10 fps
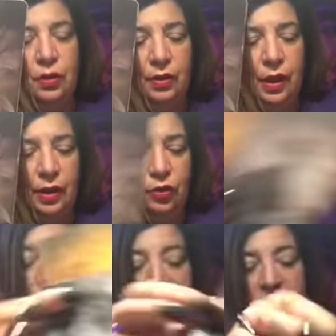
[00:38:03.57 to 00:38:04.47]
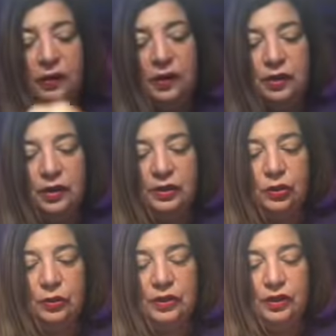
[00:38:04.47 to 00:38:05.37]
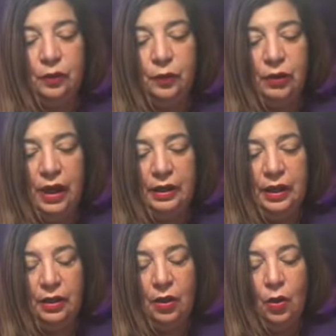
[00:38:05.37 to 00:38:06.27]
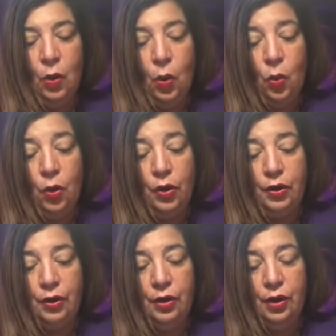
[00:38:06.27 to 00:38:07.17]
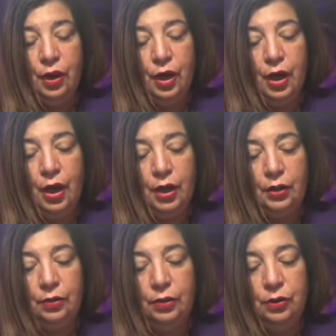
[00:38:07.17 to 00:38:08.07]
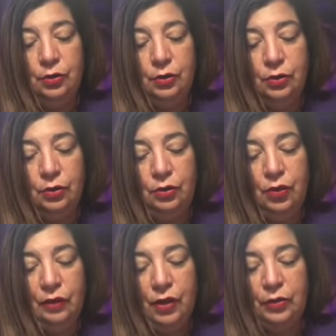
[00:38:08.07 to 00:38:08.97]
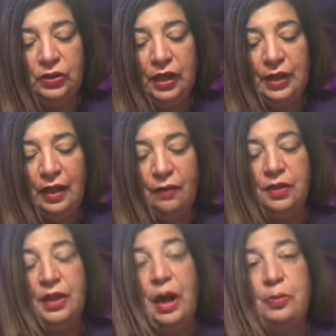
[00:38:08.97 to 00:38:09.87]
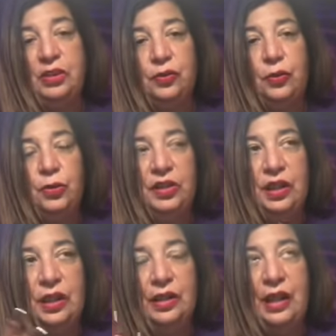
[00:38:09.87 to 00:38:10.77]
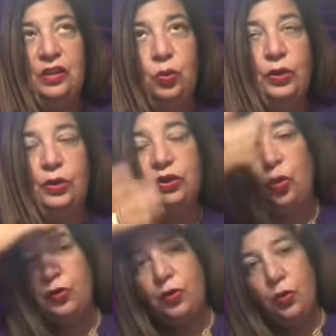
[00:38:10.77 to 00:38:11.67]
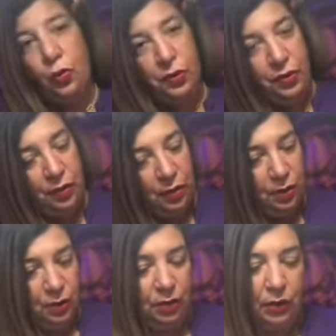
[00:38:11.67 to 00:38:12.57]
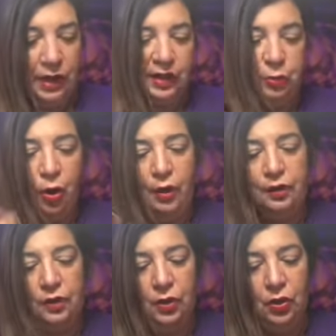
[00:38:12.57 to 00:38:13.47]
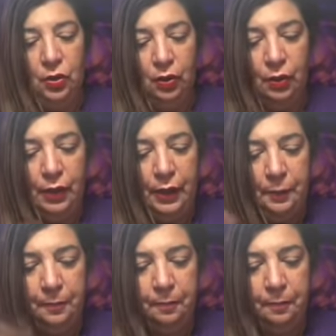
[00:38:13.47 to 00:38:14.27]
Okay, you're not seeing the silver lining, or uh, you have to understand that everything happens for a reason, and that's where the soul growth takes part, okay?